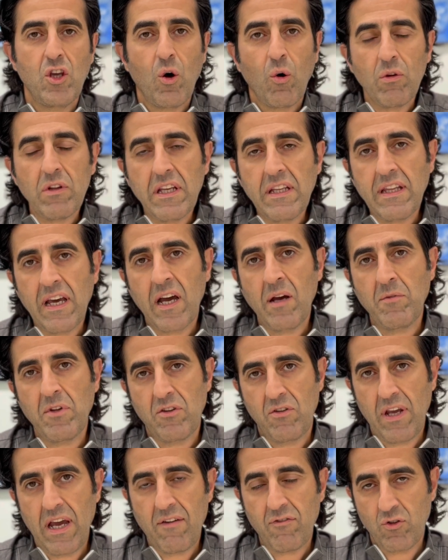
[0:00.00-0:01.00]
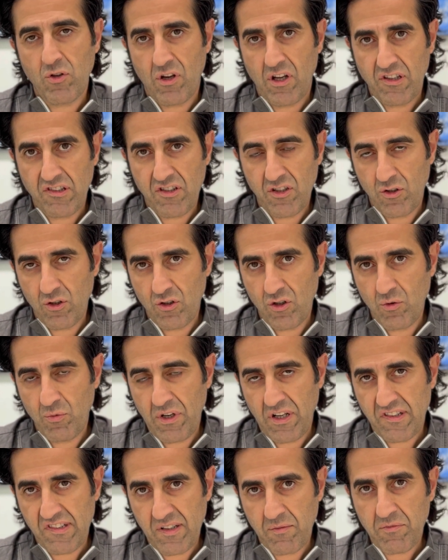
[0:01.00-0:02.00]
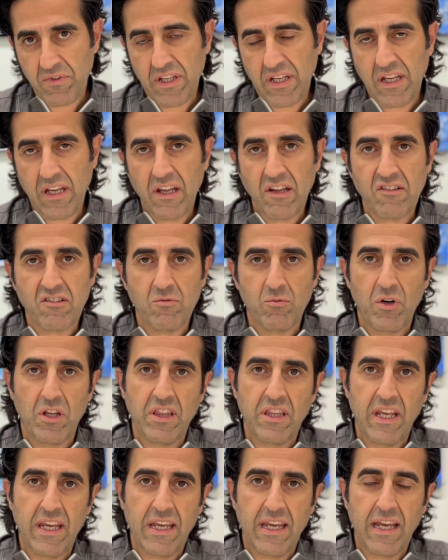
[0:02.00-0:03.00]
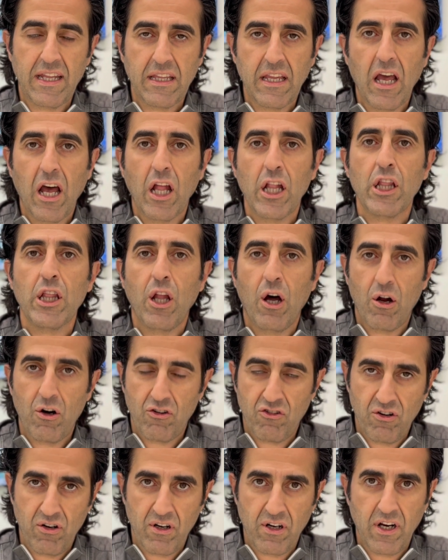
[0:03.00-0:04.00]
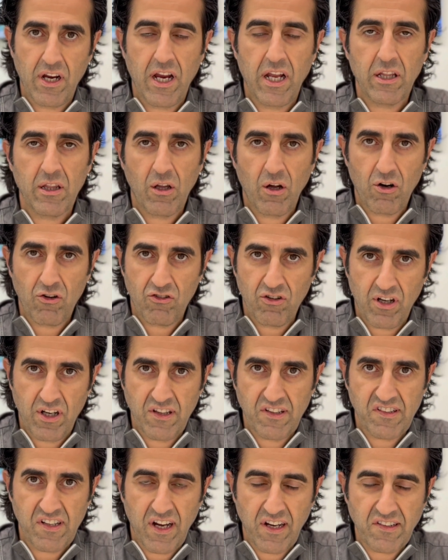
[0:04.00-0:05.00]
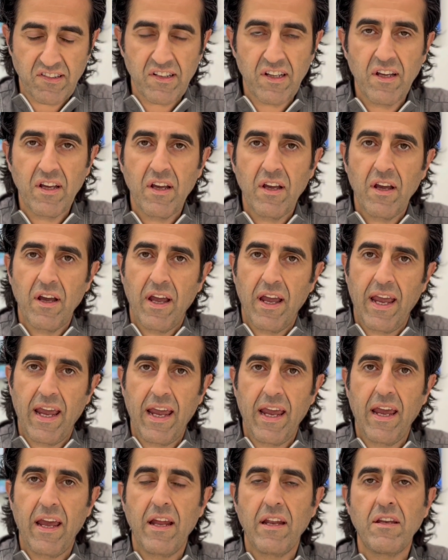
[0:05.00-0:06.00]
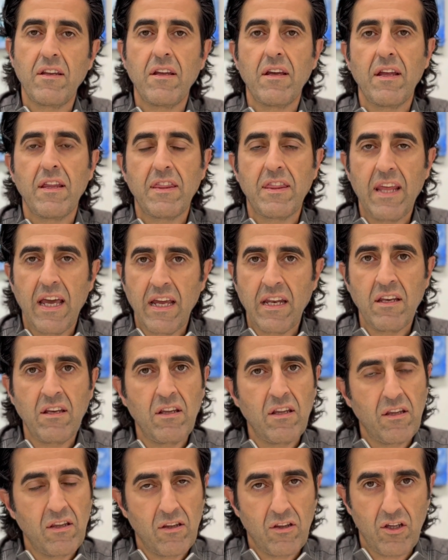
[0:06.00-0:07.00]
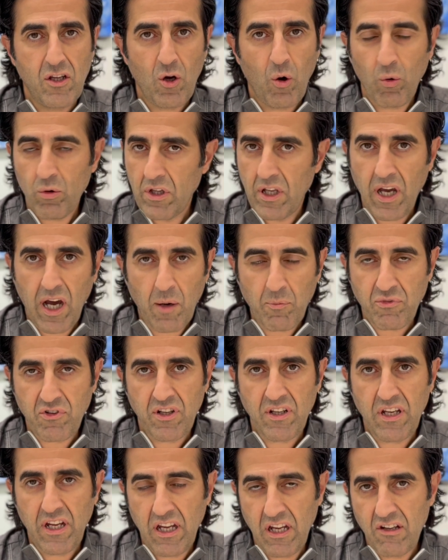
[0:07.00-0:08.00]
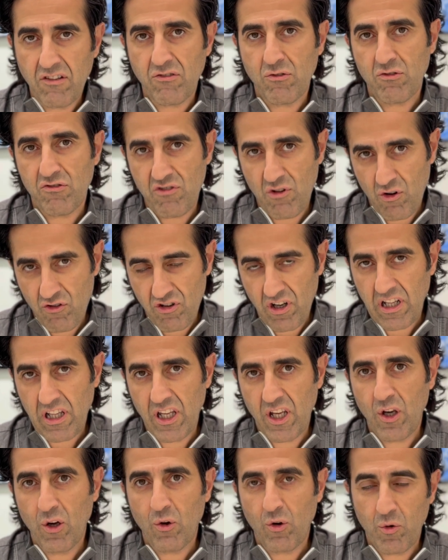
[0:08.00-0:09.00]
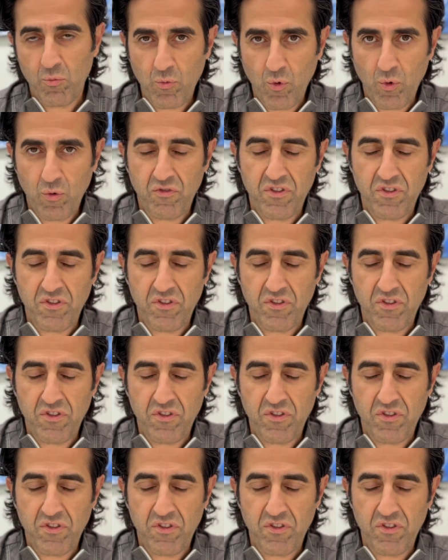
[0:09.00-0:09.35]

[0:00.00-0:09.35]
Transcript: only time that you have to consider doing something is when they get larger and larger in size. And then the only option is to surgically remove